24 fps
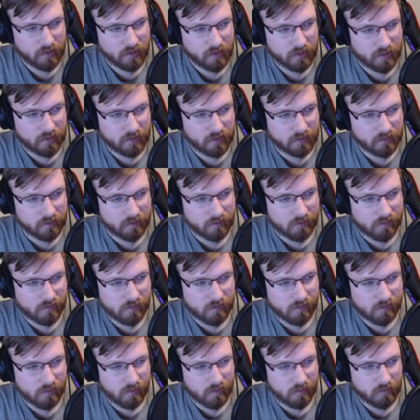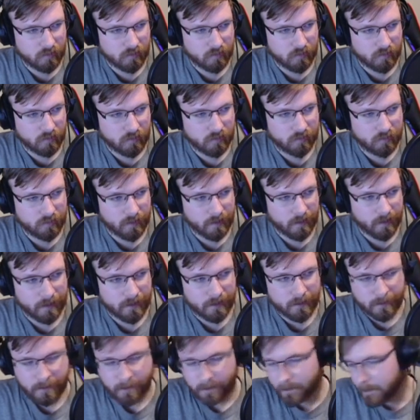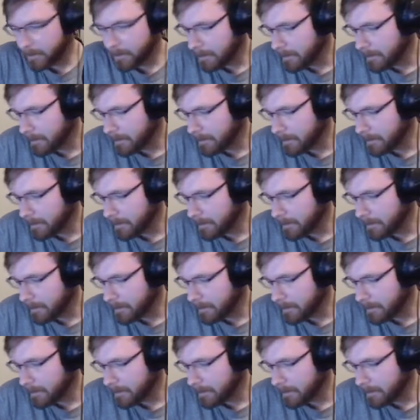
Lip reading: Nothing is said.